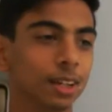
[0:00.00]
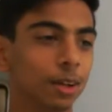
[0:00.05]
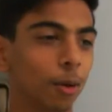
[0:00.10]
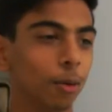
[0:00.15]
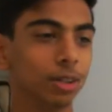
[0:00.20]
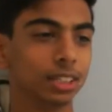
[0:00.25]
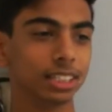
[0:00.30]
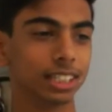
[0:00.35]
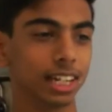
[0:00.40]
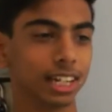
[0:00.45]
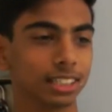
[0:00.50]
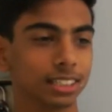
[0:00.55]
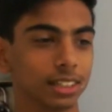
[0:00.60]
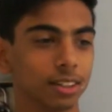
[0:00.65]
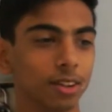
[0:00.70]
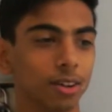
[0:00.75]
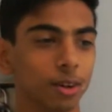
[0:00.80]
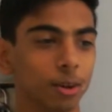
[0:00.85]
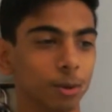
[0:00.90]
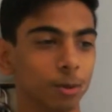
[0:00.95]
Always tags
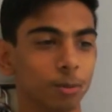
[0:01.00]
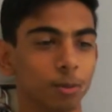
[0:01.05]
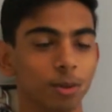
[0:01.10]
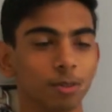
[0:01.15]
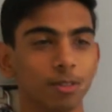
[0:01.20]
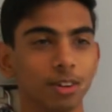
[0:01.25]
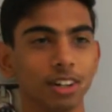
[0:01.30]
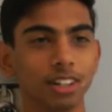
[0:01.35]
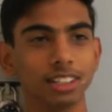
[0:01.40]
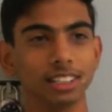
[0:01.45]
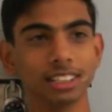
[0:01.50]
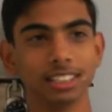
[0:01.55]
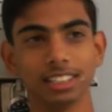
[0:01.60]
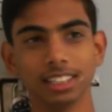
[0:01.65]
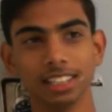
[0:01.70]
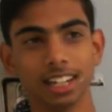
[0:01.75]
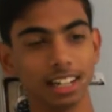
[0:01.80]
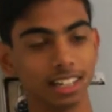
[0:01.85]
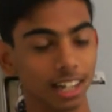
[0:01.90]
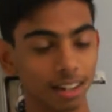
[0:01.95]
along with my friends,
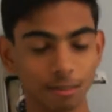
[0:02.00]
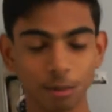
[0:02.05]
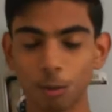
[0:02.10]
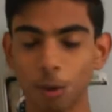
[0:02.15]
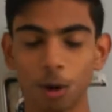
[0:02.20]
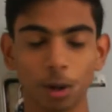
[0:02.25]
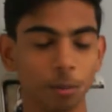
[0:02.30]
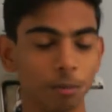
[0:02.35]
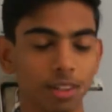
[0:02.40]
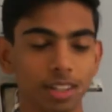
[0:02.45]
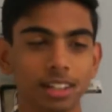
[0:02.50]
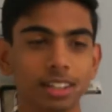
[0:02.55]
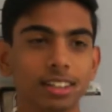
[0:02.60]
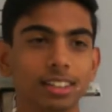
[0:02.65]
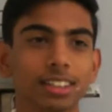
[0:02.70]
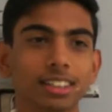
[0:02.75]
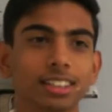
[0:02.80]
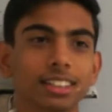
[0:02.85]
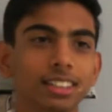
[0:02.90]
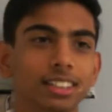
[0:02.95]
and I never want him there.
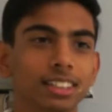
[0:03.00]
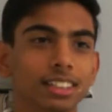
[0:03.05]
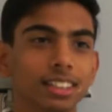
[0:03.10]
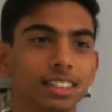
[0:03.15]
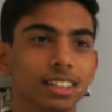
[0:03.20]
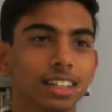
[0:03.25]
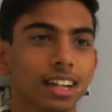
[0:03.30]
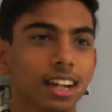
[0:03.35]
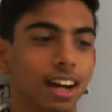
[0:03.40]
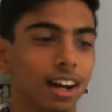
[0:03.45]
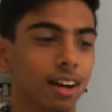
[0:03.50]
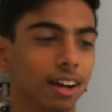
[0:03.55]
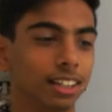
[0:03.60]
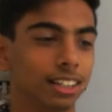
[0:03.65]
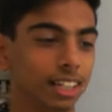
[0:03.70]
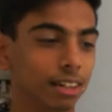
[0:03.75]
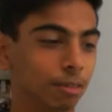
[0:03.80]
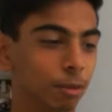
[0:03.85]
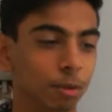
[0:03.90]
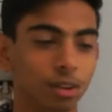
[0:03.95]
I
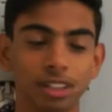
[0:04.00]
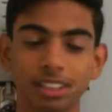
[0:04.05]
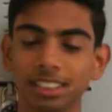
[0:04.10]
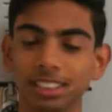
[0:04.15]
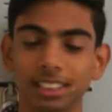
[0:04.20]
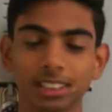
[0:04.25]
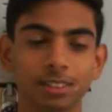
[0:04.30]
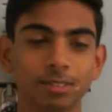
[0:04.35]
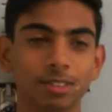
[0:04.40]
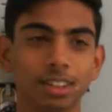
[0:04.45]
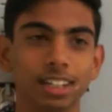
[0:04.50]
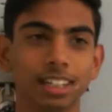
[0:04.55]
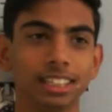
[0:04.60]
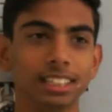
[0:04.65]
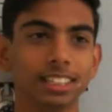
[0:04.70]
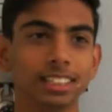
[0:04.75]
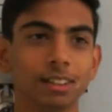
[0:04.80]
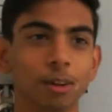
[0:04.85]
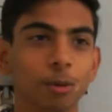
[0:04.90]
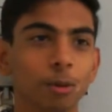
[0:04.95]
never want to see his
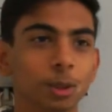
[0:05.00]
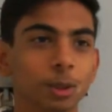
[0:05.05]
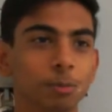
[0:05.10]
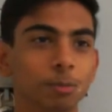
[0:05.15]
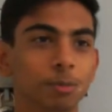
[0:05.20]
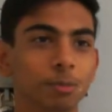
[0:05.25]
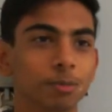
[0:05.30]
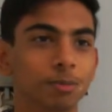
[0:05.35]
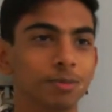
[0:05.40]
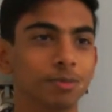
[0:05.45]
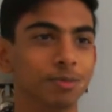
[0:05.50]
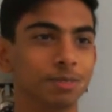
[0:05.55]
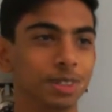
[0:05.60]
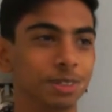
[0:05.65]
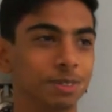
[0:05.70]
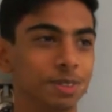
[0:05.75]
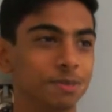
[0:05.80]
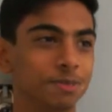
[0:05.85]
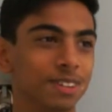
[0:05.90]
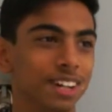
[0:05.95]
face. Always
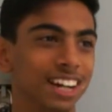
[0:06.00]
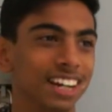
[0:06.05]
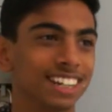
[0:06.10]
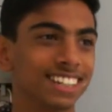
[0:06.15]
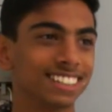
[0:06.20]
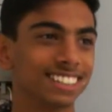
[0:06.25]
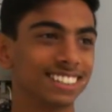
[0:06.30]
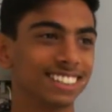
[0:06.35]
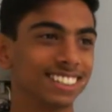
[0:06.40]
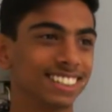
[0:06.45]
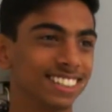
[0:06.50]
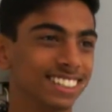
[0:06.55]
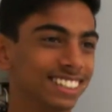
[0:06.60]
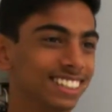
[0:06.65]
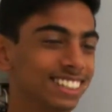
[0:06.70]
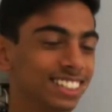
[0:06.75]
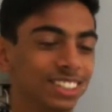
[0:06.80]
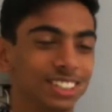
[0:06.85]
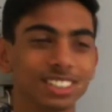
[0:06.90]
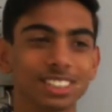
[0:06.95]
reaching back. He
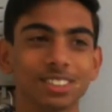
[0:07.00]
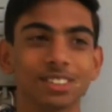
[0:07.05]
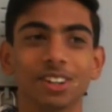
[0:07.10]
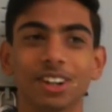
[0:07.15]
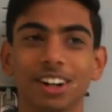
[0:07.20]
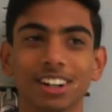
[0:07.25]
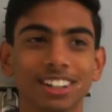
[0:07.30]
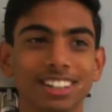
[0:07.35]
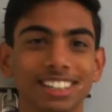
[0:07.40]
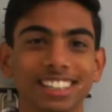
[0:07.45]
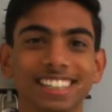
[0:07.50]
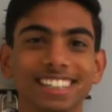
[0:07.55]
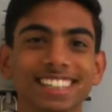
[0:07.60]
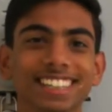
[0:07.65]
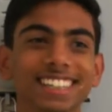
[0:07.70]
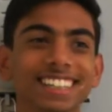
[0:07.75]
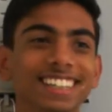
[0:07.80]
just looks so ugly.